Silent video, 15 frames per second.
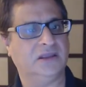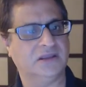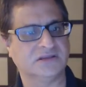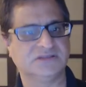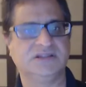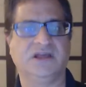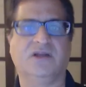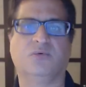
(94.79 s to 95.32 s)

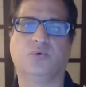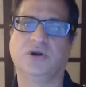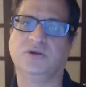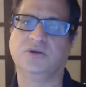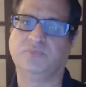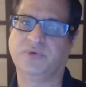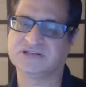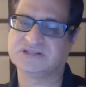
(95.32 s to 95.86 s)
is there a
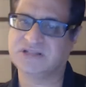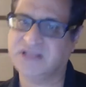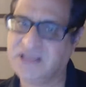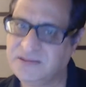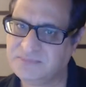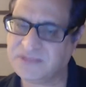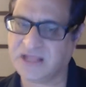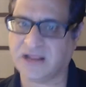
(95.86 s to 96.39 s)
WordPress
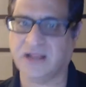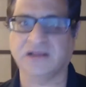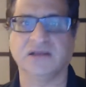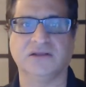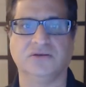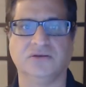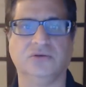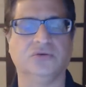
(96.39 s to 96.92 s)
theme that I
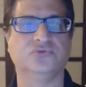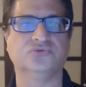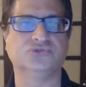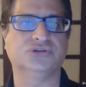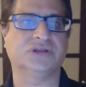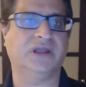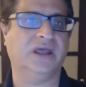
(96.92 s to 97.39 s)
can use